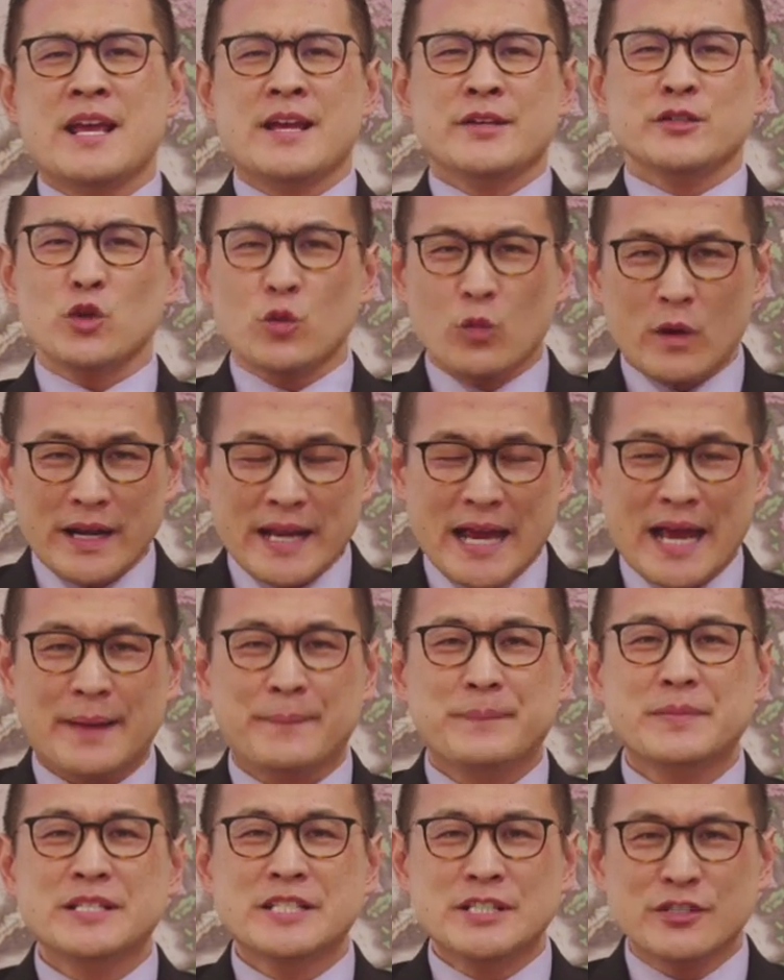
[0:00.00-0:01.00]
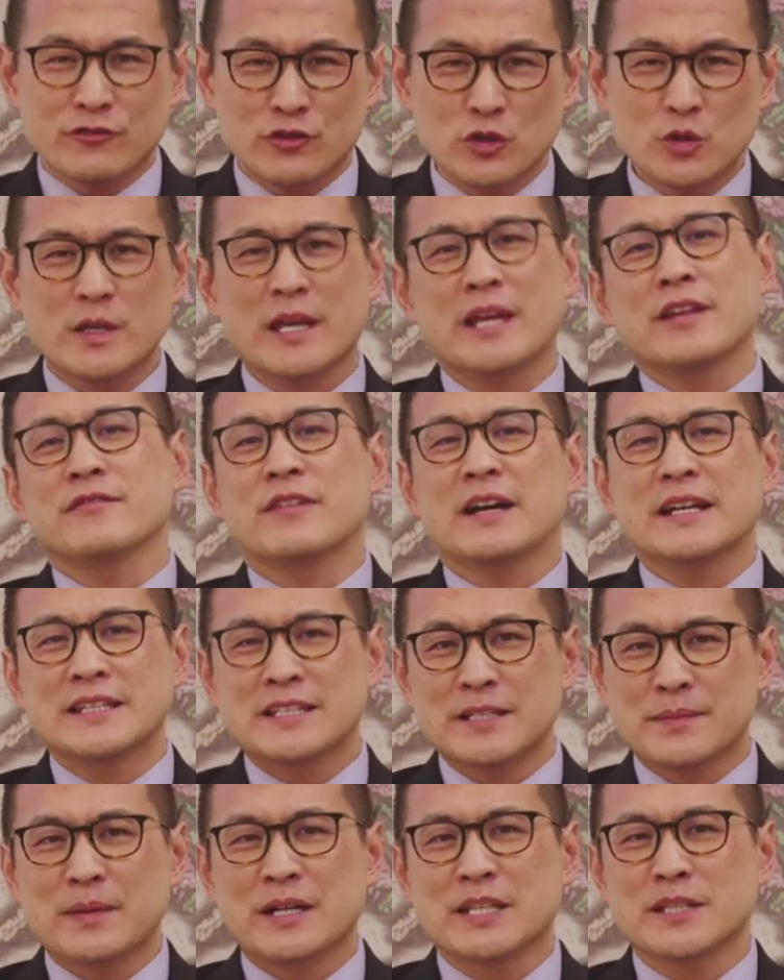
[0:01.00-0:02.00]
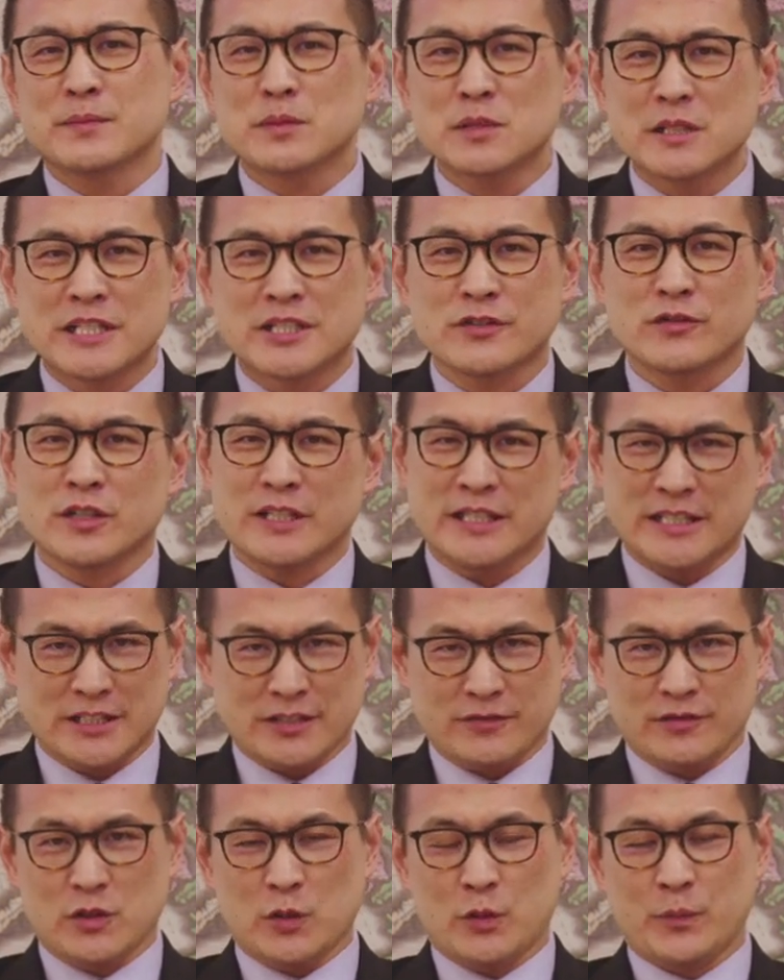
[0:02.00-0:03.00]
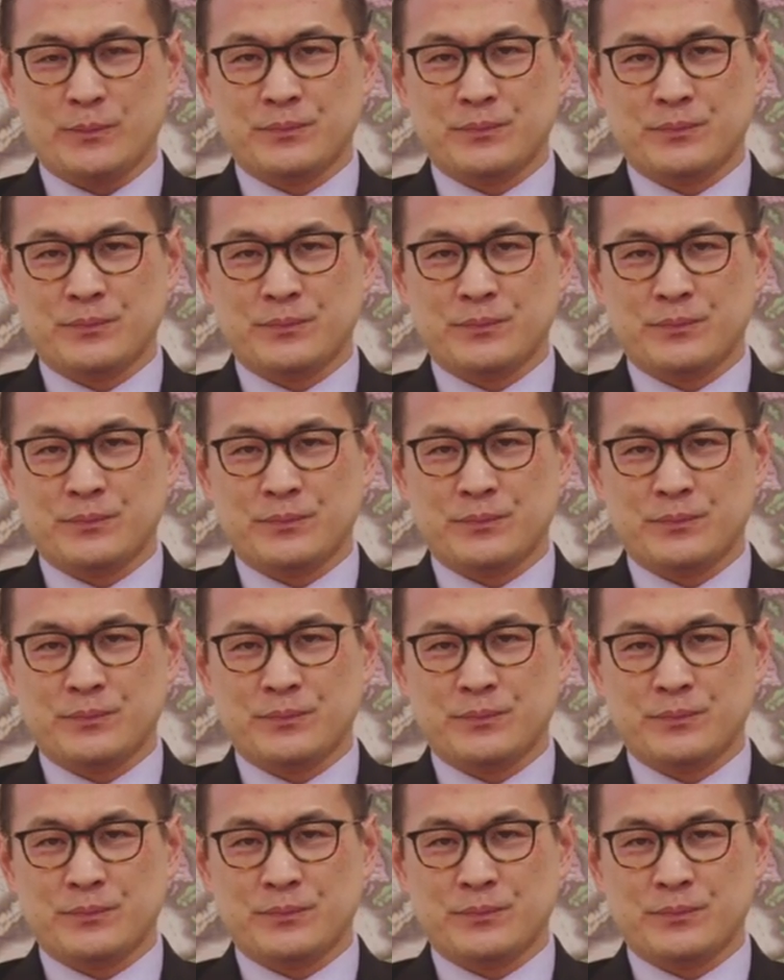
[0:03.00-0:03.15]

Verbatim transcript: So what happens if you get invited by the police for an interview?